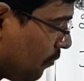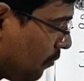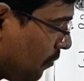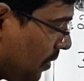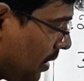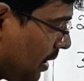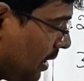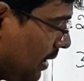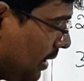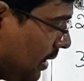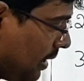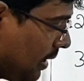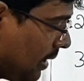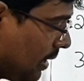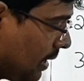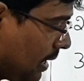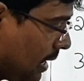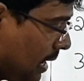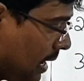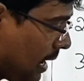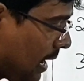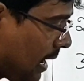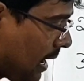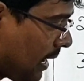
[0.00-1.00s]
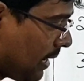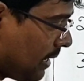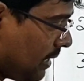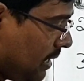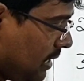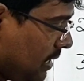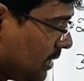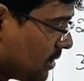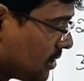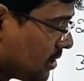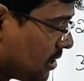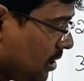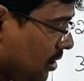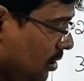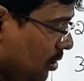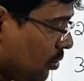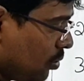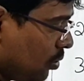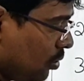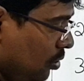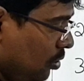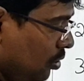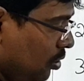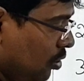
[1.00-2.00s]
For I is
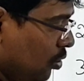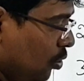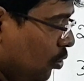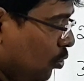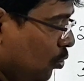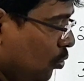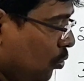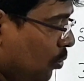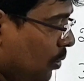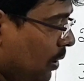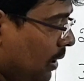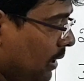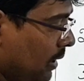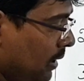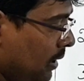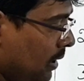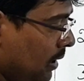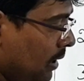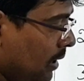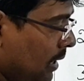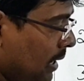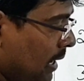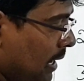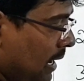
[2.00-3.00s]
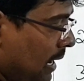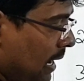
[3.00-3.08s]
equal to 1,